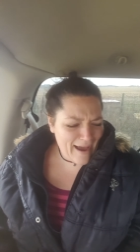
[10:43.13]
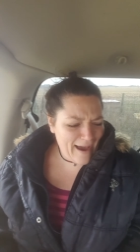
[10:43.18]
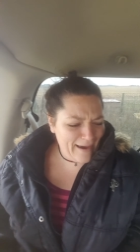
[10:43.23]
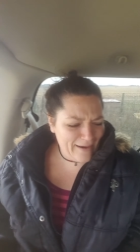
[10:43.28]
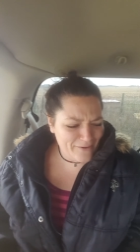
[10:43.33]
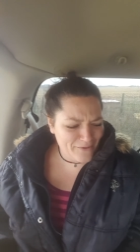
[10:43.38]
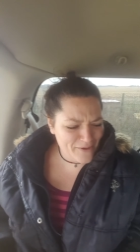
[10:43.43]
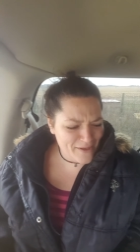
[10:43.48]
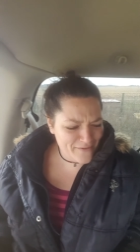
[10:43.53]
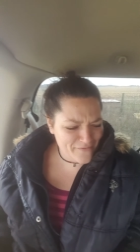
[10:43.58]

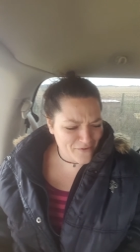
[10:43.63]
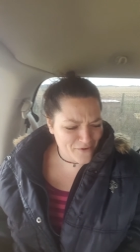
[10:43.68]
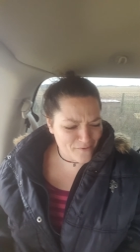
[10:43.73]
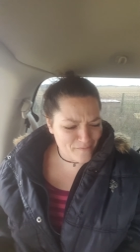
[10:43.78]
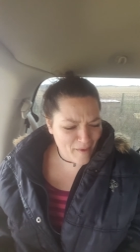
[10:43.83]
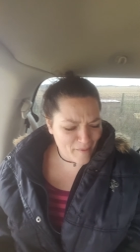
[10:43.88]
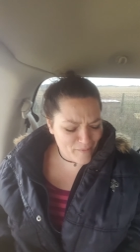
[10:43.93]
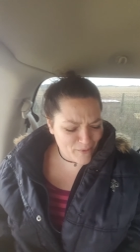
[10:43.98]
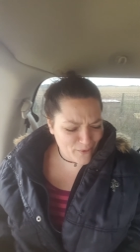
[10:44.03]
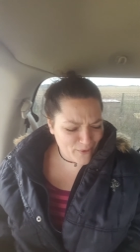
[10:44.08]
I don't even
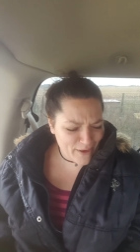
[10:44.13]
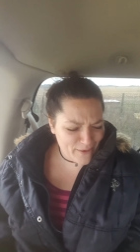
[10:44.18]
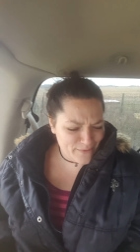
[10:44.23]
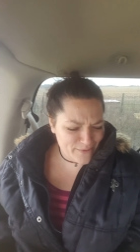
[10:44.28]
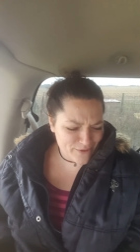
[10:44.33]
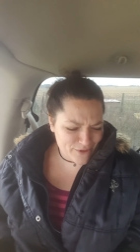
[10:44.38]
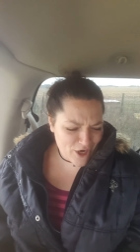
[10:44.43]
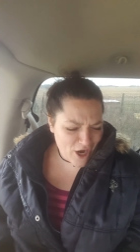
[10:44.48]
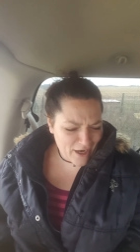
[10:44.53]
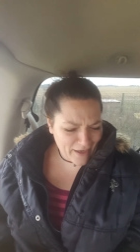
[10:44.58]
remember what I
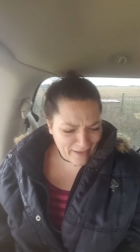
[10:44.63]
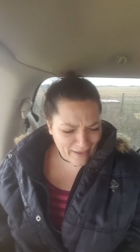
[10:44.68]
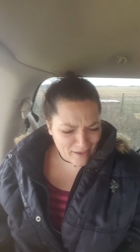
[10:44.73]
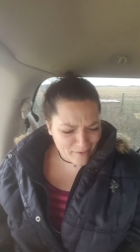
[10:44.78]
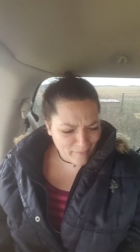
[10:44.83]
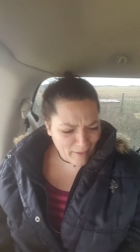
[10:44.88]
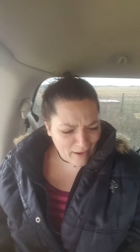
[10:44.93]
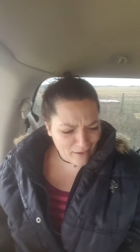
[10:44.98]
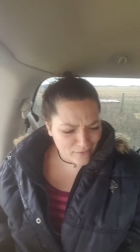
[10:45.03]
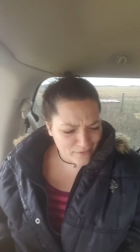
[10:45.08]
was talking
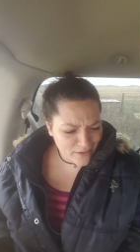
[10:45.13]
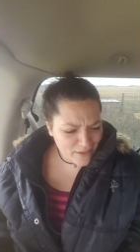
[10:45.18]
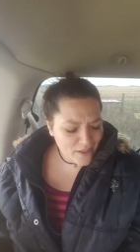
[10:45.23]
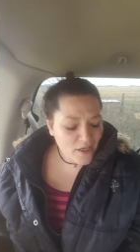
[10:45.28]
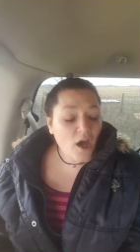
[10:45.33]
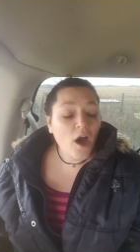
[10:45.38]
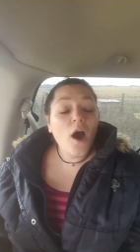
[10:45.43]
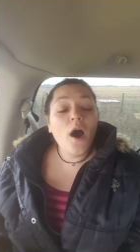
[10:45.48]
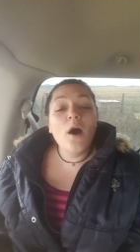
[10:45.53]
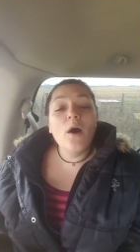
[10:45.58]
about.
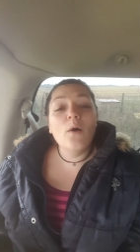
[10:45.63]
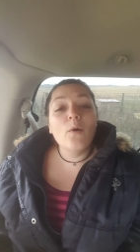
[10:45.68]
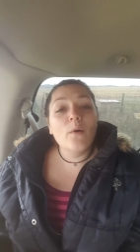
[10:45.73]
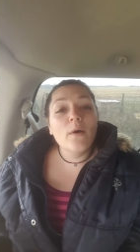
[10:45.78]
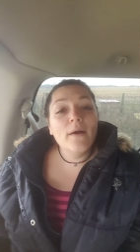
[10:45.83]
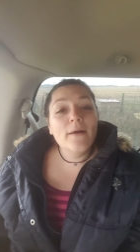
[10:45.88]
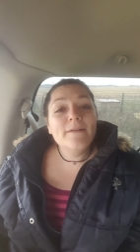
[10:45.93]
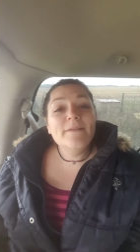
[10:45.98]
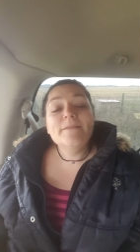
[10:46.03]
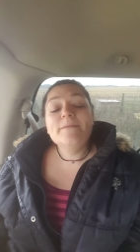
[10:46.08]
Oh,
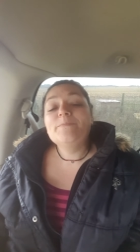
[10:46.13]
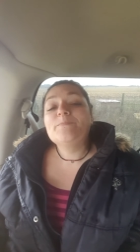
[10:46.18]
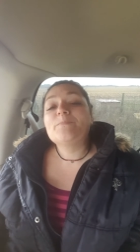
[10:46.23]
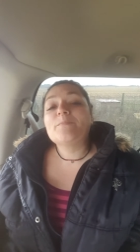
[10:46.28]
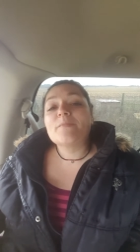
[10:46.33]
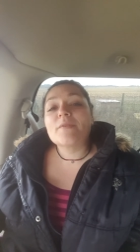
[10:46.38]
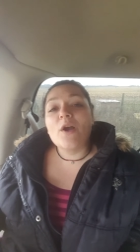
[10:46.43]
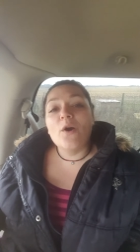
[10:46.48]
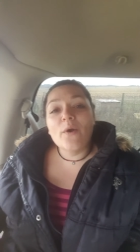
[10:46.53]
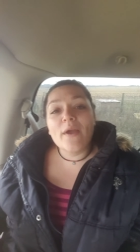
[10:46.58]

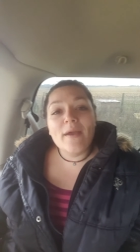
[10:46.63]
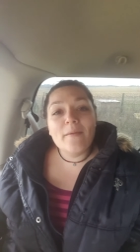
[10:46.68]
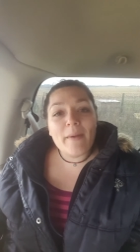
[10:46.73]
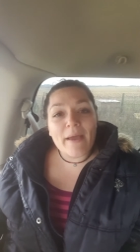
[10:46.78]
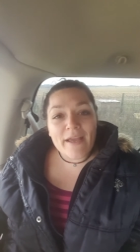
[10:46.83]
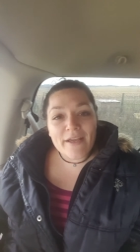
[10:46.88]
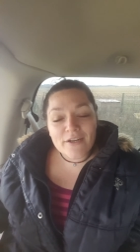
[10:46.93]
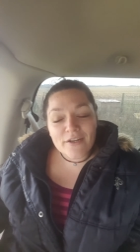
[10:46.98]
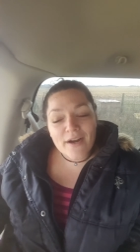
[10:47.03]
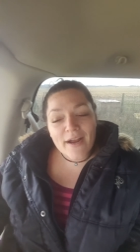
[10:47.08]
okay,
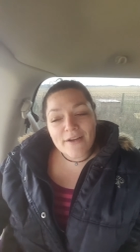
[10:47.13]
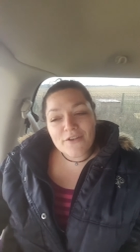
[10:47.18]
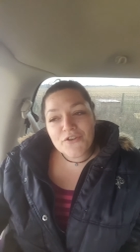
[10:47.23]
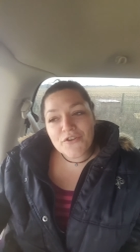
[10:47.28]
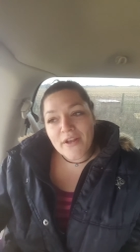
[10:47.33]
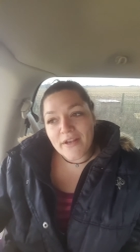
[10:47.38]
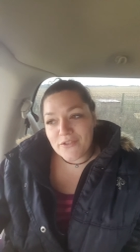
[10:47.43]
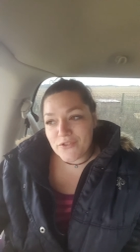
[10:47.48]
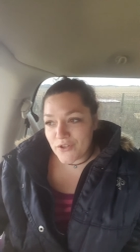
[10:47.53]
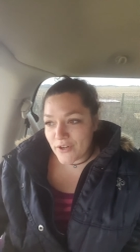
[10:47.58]
my
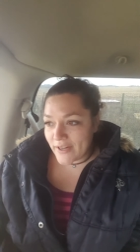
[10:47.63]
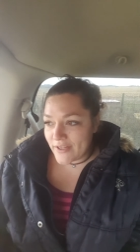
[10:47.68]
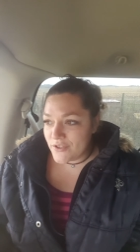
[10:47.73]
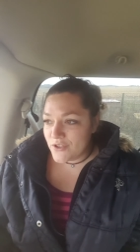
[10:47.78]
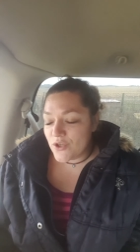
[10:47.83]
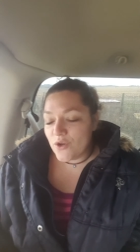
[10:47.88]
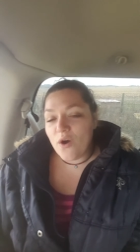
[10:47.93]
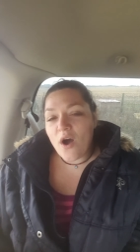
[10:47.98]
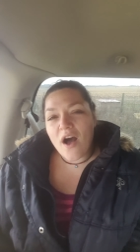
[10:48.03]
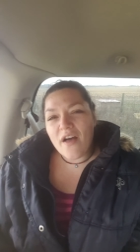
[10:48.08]
interaction yesterday.
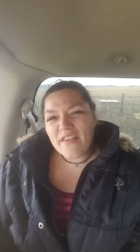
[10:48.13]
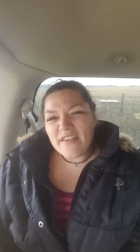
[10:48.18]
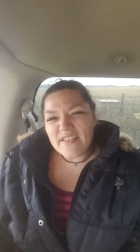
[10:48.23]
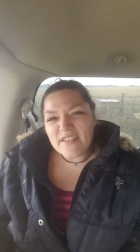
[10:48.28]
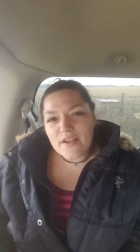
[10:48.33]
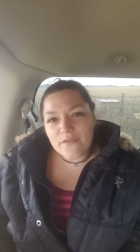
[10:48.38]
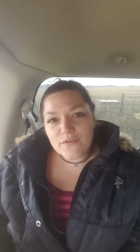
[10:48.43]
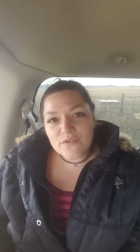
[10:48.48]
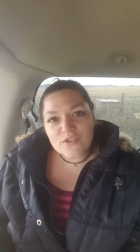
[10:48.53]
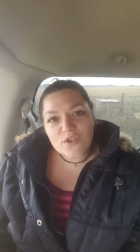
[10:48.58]
So all this
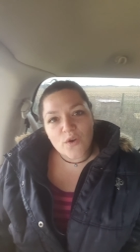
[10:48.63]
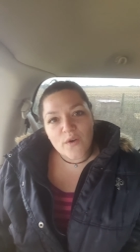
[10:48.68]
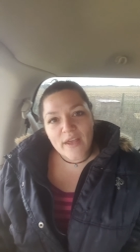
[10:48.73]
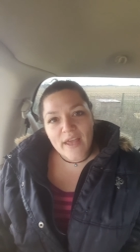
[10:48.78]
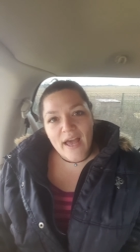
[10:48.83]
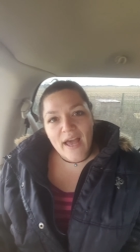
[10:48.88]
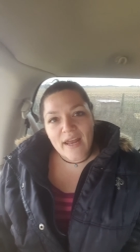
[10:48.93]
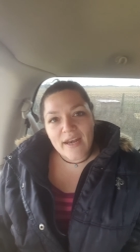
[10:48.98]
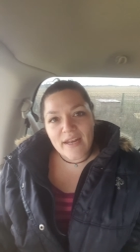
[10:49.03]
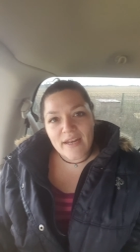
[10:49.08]
stuff was
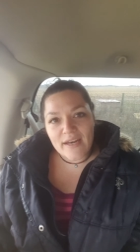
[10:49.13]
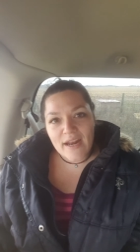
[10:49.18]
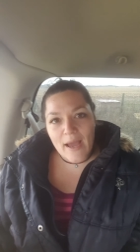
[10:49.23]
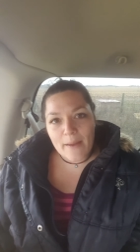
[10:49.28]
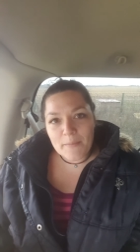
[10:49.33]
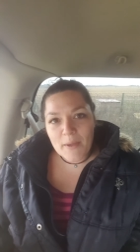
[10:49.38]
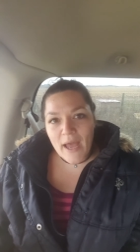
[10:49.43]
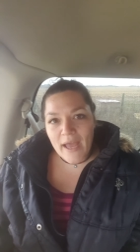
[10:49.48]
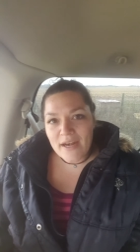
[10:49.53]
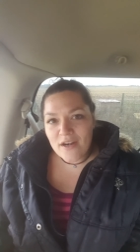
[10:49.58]
going on, and
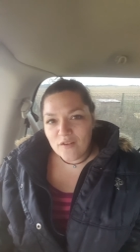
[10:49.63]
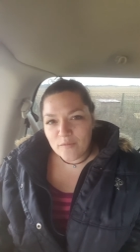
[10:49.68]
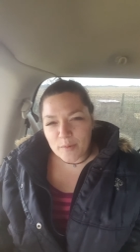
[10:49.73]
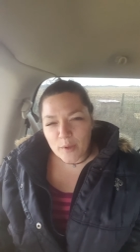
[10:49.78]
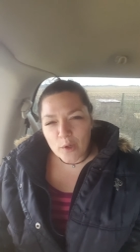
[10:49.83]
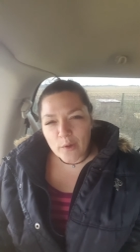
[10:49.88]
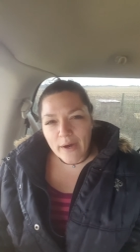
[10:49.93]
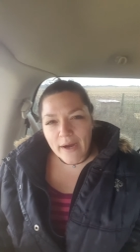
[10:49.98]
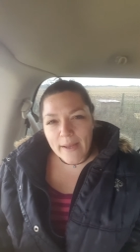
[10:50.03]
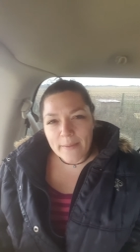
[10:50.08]
I'm kind of
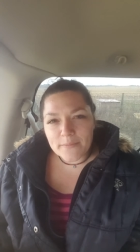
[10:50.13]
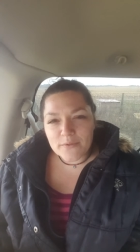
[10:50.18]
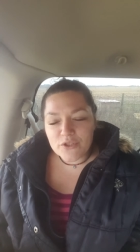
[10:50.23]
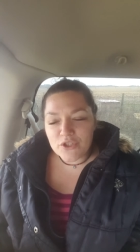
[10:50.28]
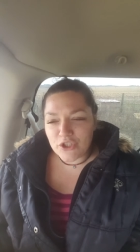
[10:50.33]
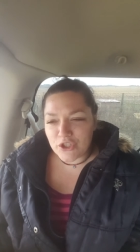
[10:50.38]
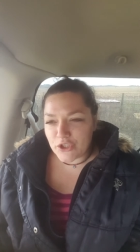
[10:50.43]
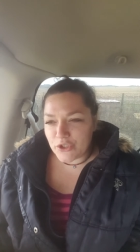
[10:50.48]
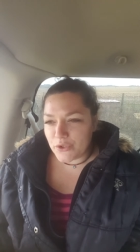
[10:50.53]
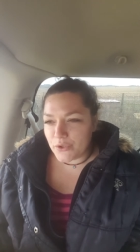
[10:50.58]
programmed
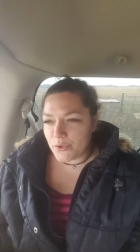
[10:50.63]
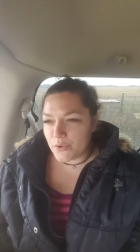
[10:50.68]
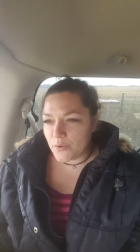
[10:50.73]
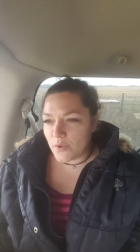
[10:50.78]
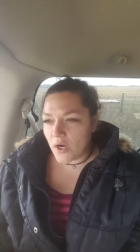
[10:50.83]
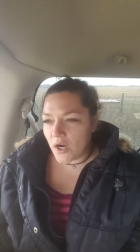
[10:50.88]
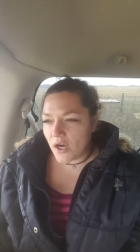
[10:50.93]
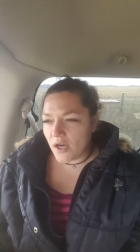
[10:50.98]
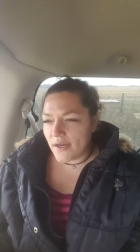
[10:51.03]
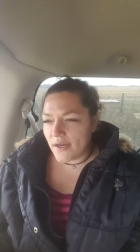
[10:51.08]
to